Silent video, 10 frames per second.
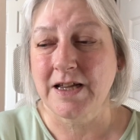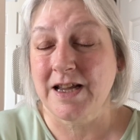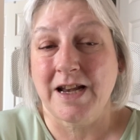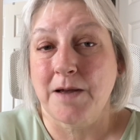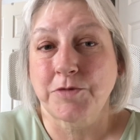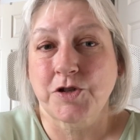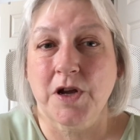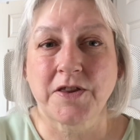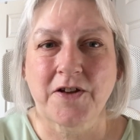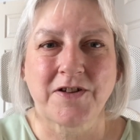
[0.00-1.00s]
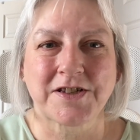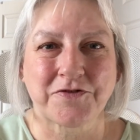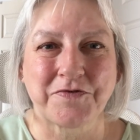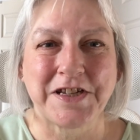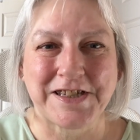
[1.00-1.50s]
and I'm sure there is
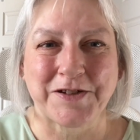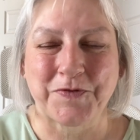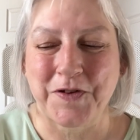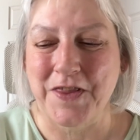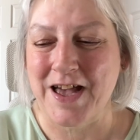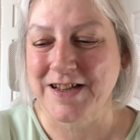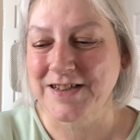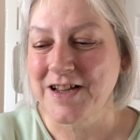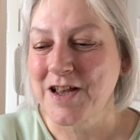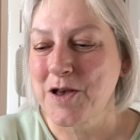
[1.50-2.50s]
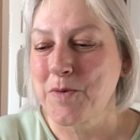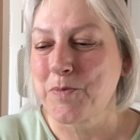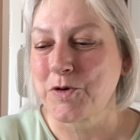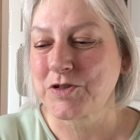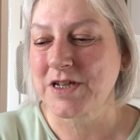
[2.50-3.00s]
a reason for that,
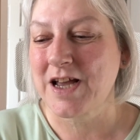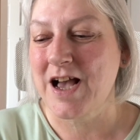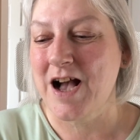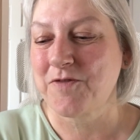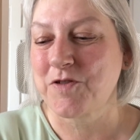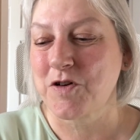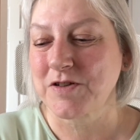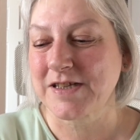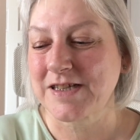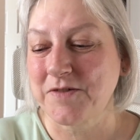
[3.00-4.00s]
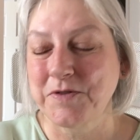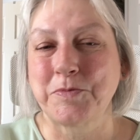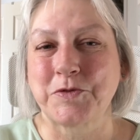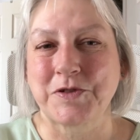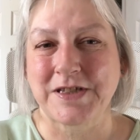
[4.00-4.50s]
but I've got 7
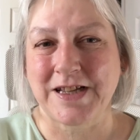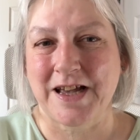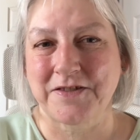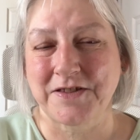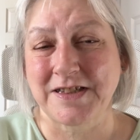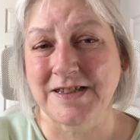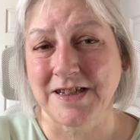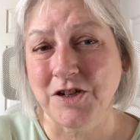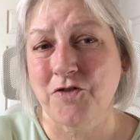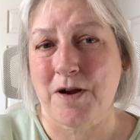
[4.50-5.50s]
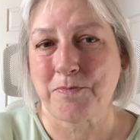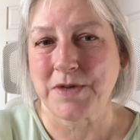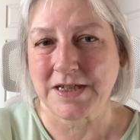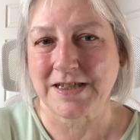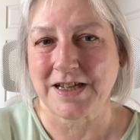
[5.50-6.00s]
books here that did grab
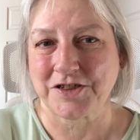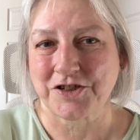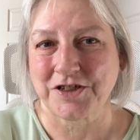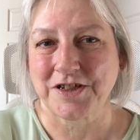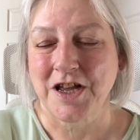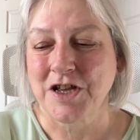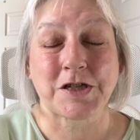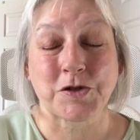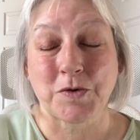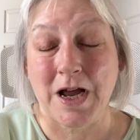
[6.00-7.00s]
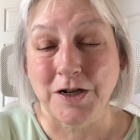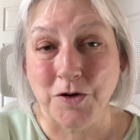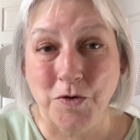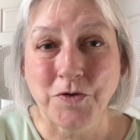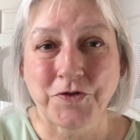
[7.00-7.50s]
me attention. So I'll
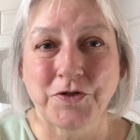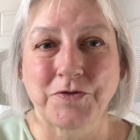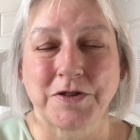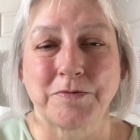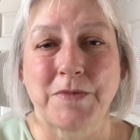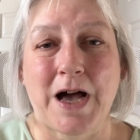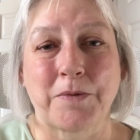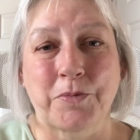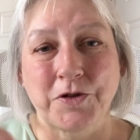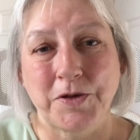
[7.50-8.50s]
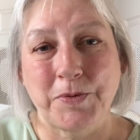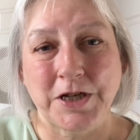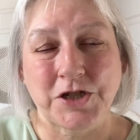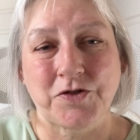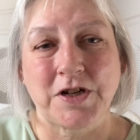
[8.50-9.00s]
go through them. I'll put the
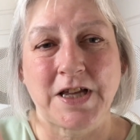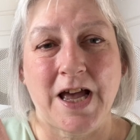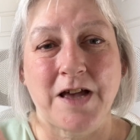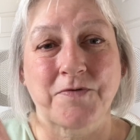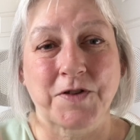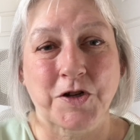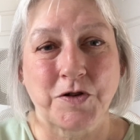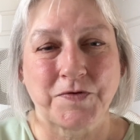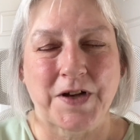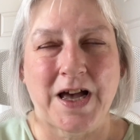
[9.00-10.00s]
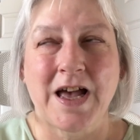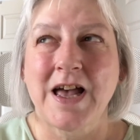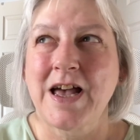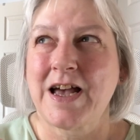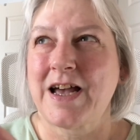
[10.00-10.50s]
picture on here of the cover
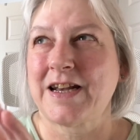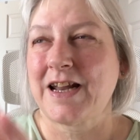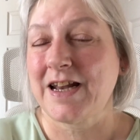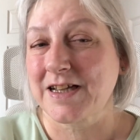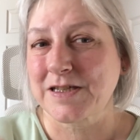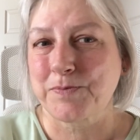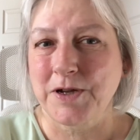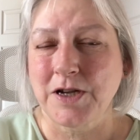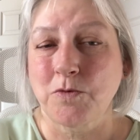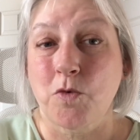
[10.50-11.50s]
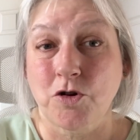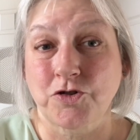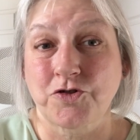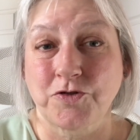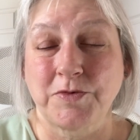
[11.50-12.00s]
and I'll explain what
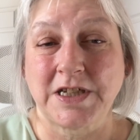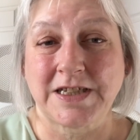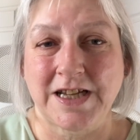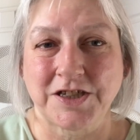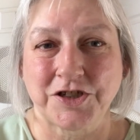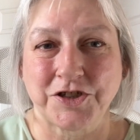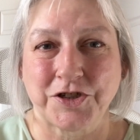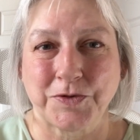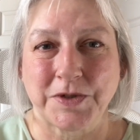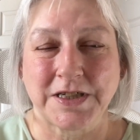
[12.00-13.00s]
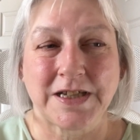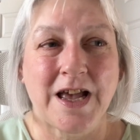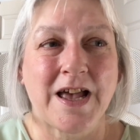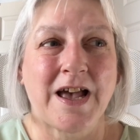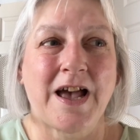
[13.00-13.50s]
drew me attention to it.
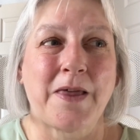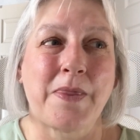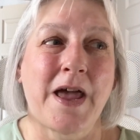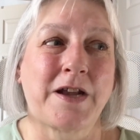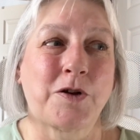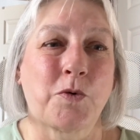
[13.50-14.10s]
And then